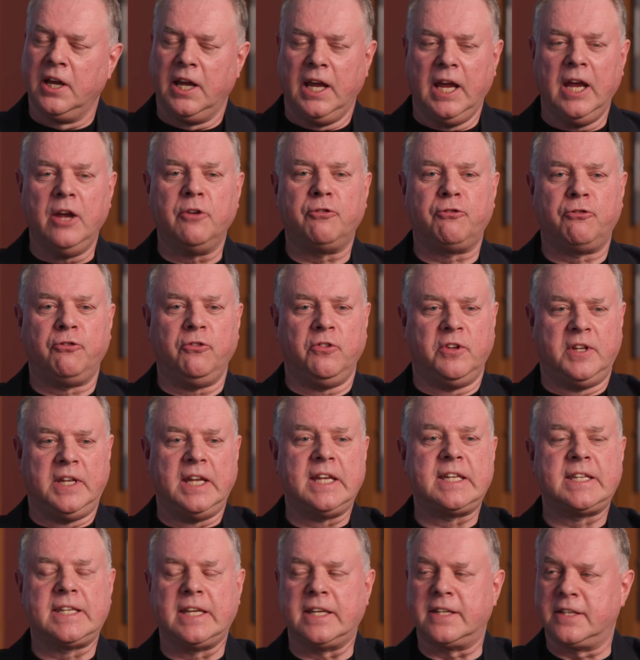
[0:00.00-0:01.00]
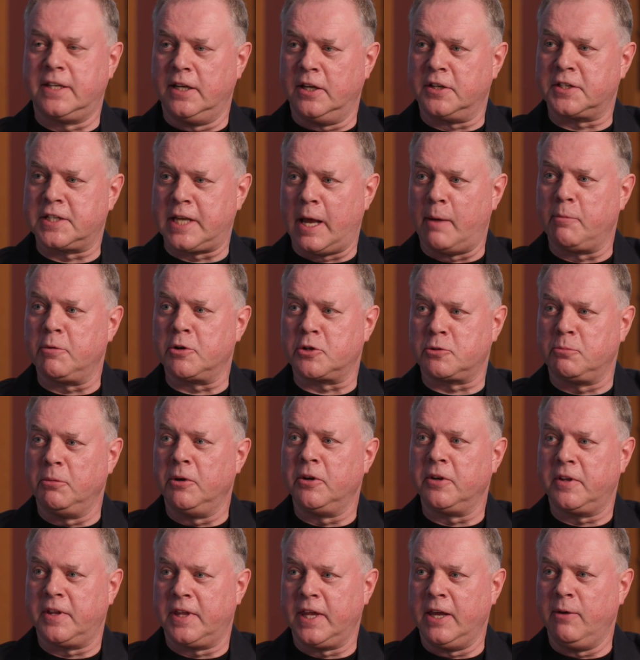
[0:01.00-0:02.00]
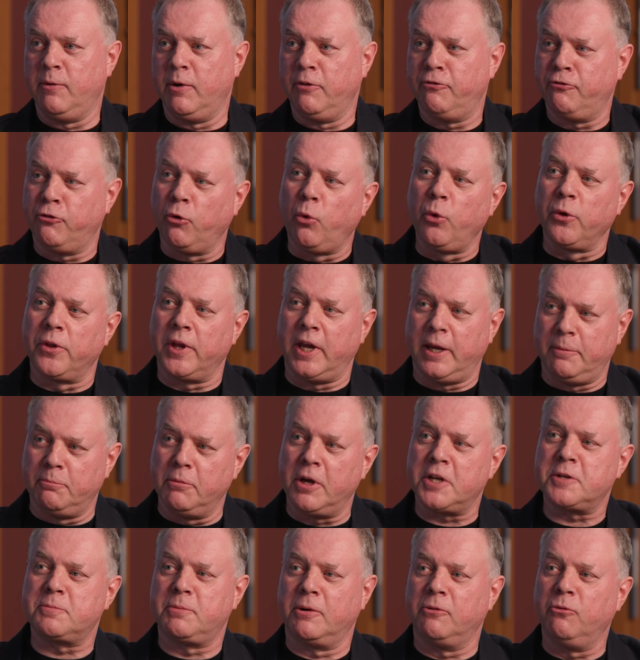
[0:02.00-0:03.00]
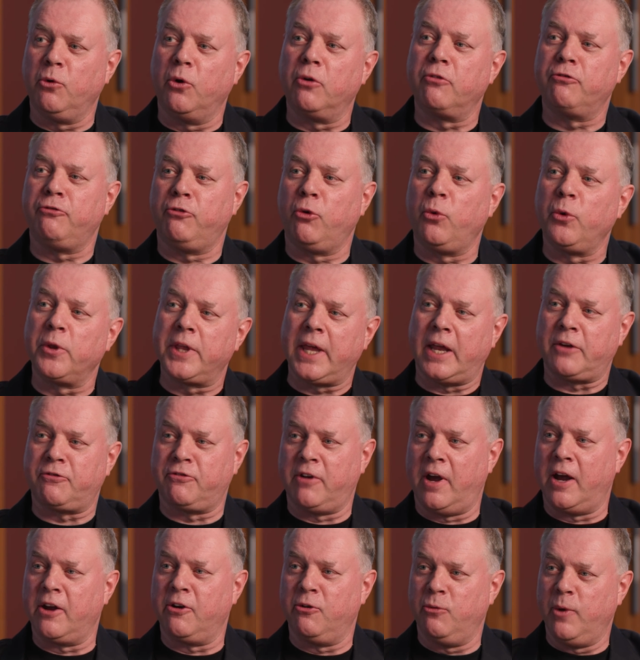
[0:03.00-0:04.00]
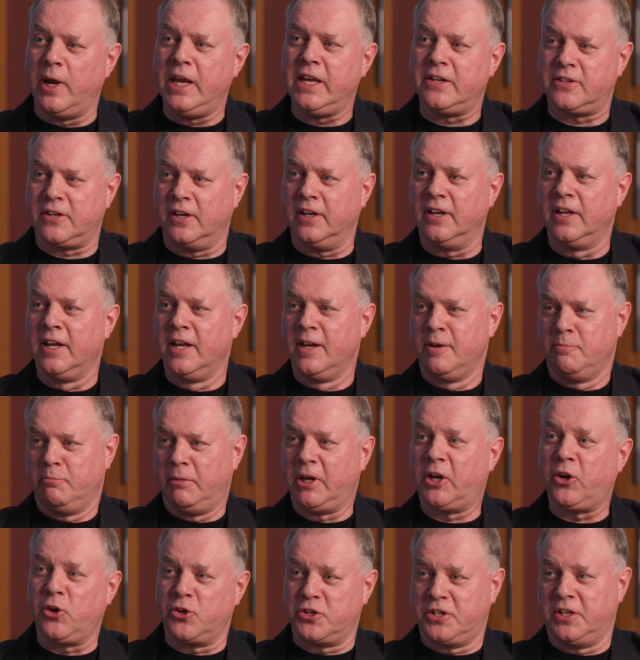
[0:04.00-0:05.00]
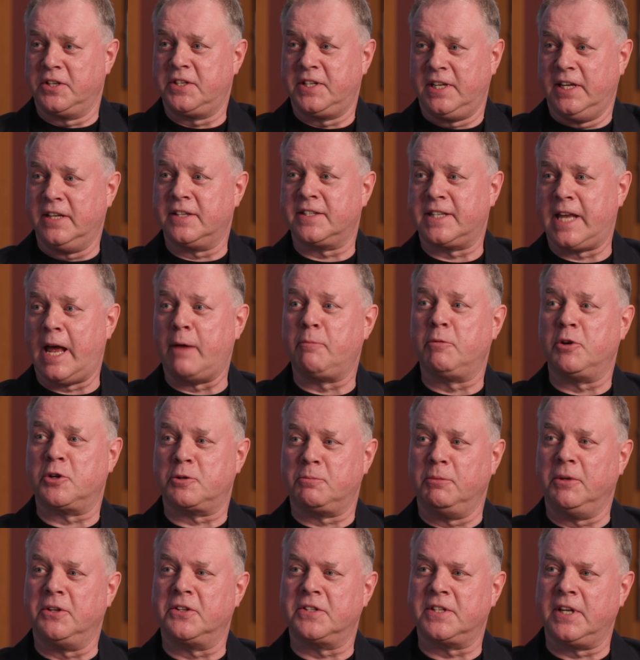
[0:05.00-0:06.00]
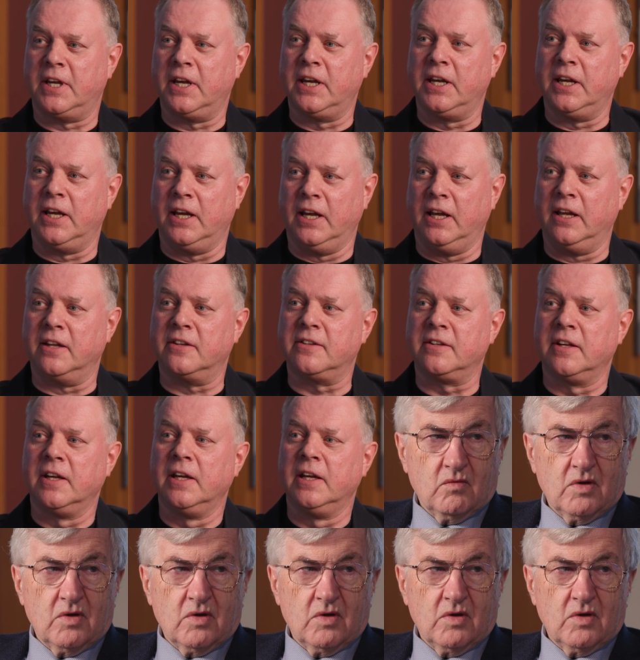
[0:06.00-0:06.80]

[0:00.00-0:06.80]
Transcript: If this is the establishment theory, it must be wrong for that very reason, because it's the establishment saying it.